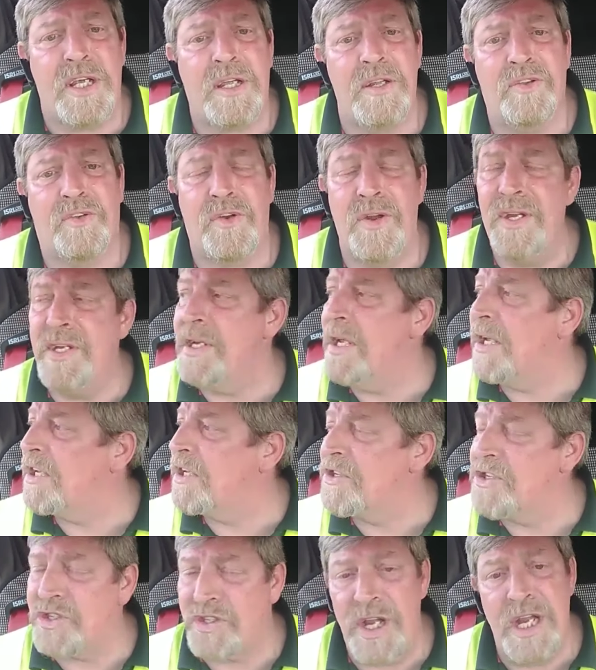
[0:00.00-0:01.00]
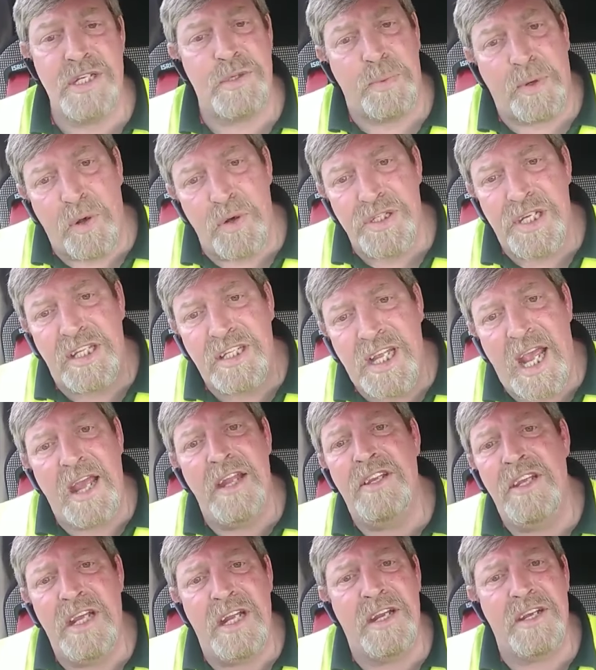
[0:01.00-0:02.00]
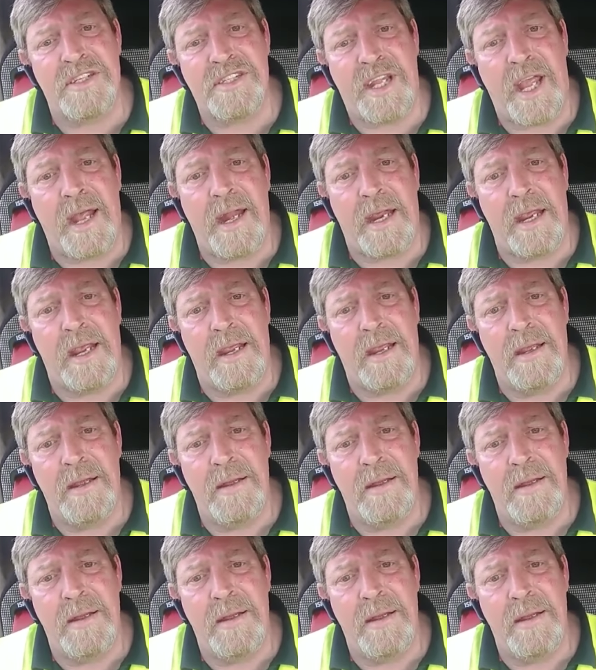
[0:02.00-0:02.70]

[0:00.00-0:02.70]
constraints because of 10 year austerity.